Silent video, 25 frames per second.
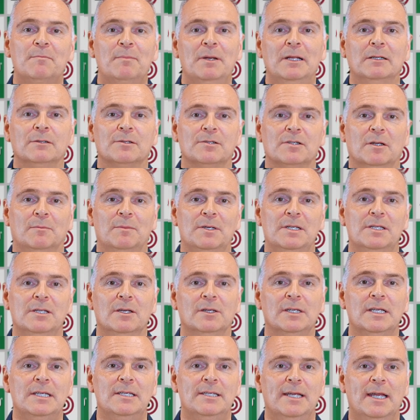Peel Stop is
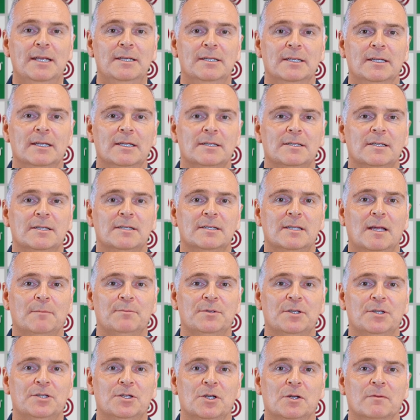not intended as a
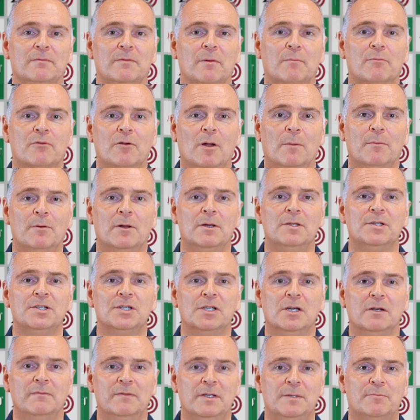substitute for proper
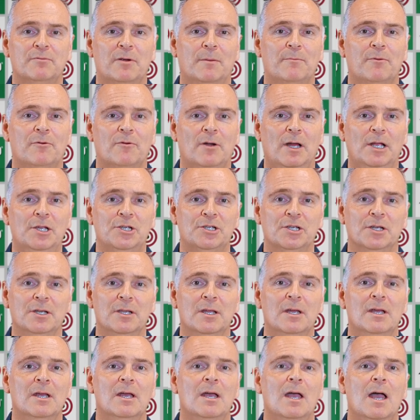surface preparation
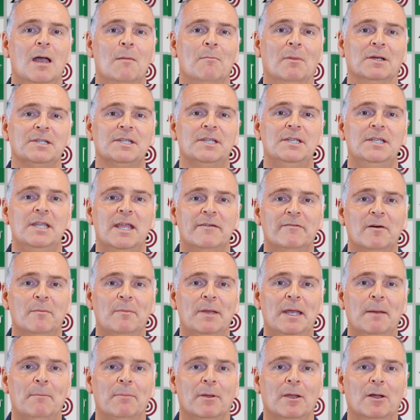and must never
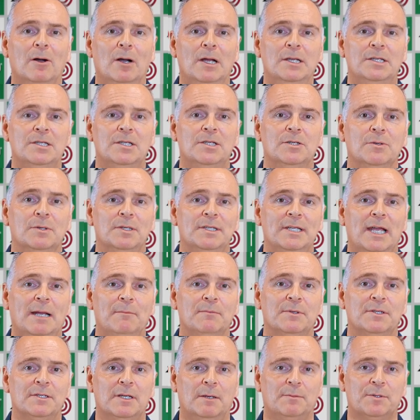be applied to a
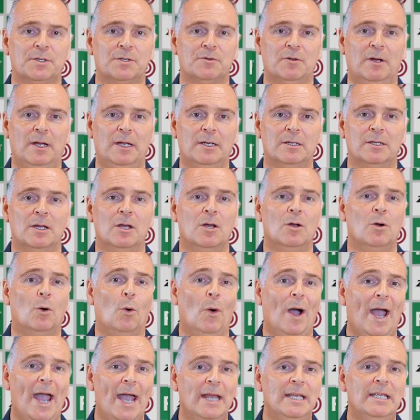damp substrate
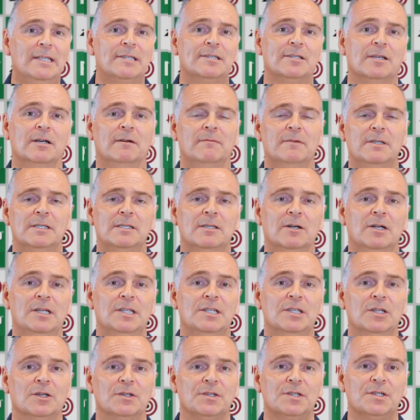or any surface that
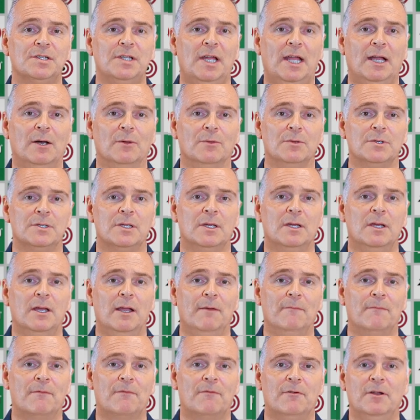is not sound
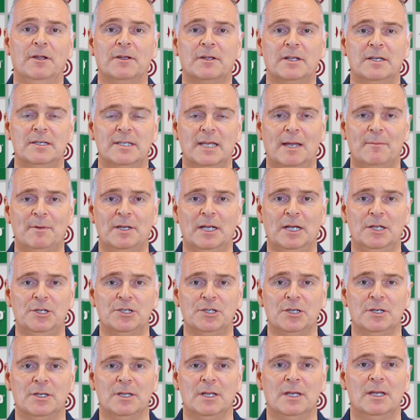and free of
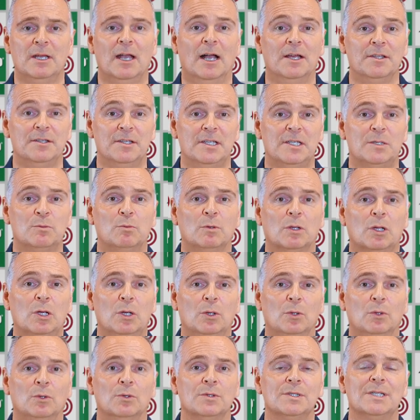contamination, as this will
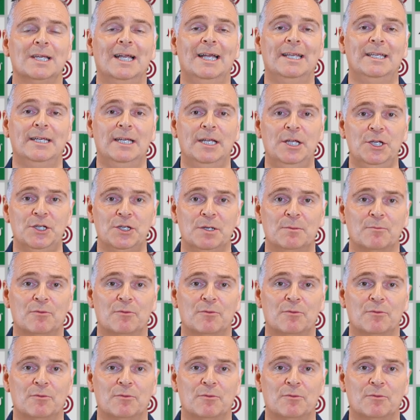cause adhesion